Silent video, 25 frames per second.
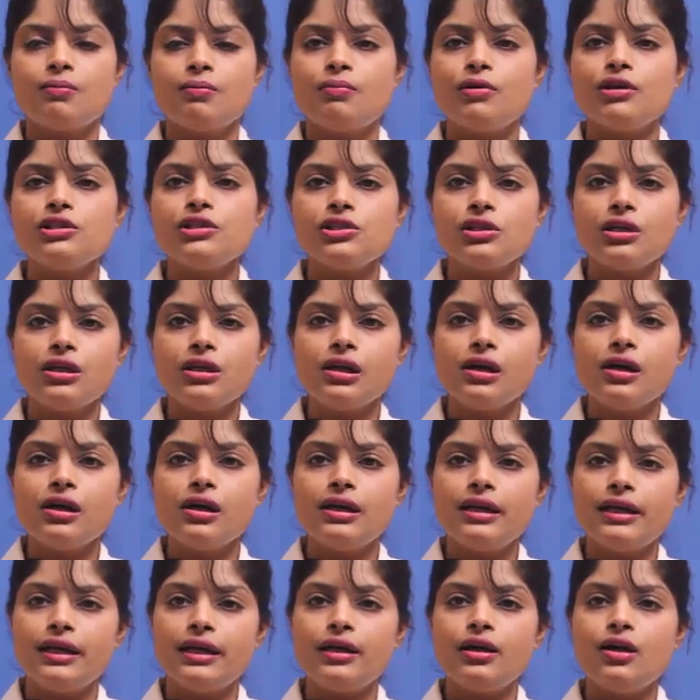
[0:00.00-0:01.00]

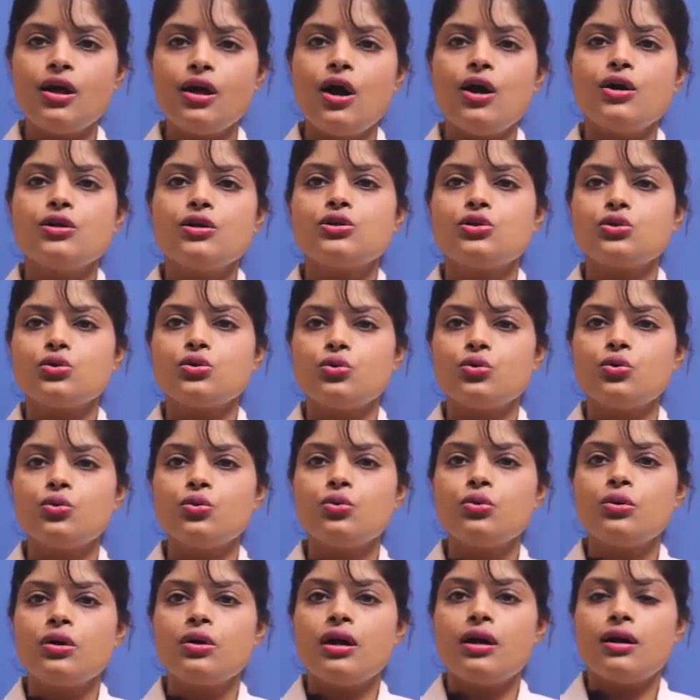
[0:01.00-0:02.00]
Particularly
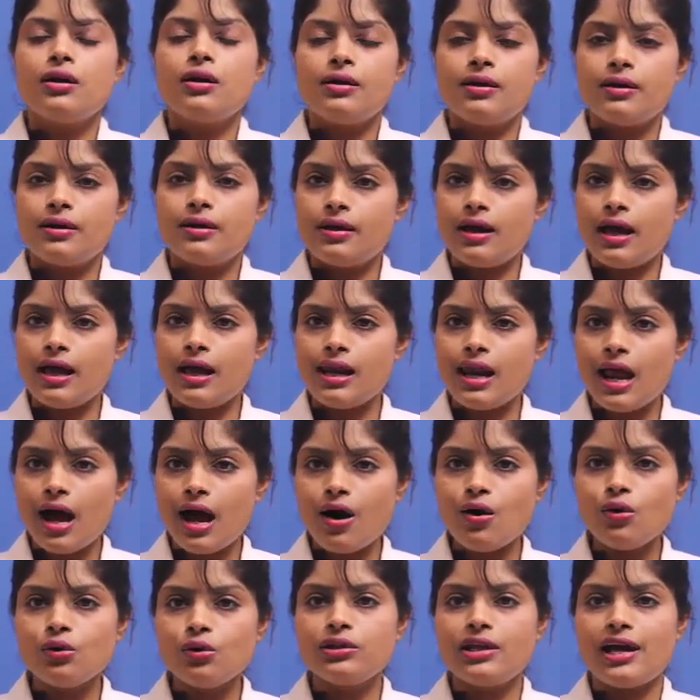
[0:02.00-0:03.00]
to
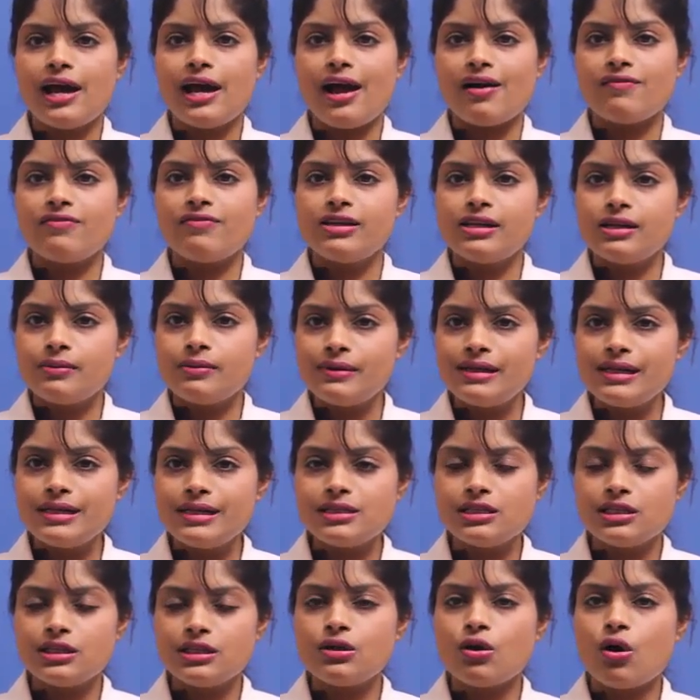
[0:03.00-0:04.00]
allow the
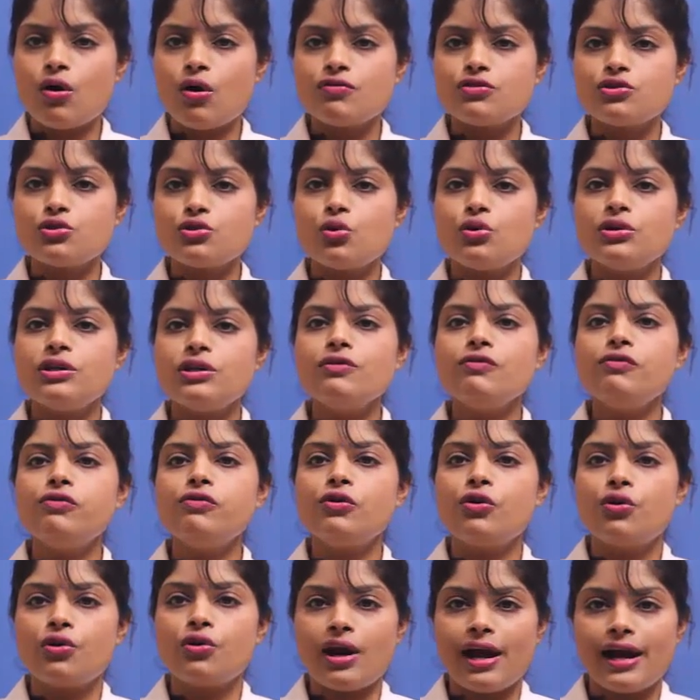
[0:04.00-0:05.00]
availability of sodium
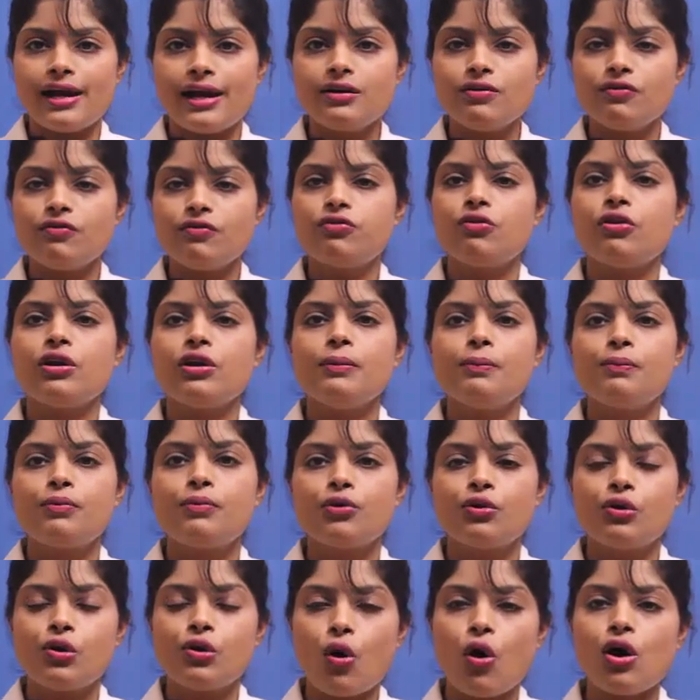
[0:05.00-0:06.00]
fluoride for a
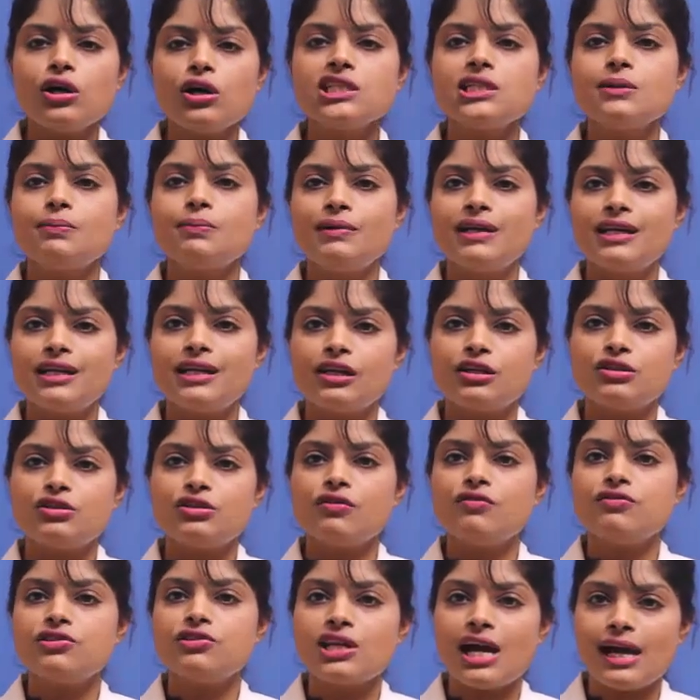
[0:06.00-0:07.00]
prolonged period
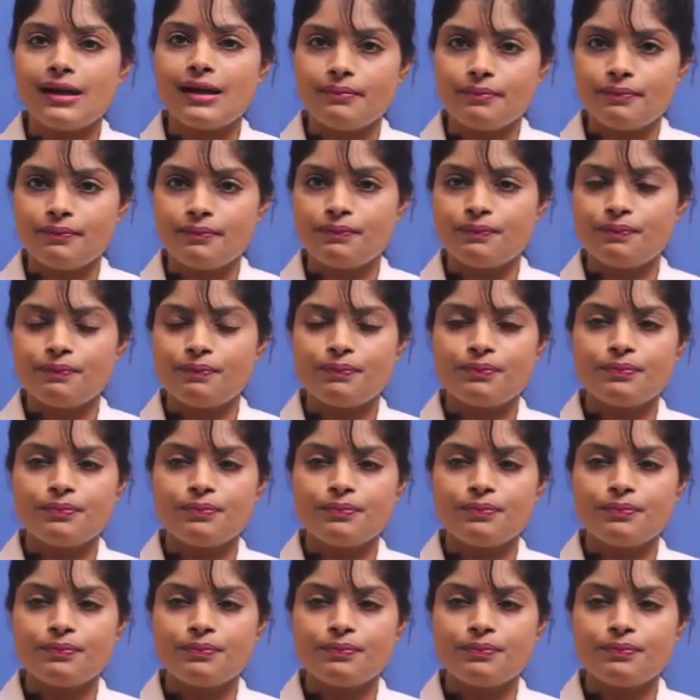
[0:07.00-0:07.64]
of time.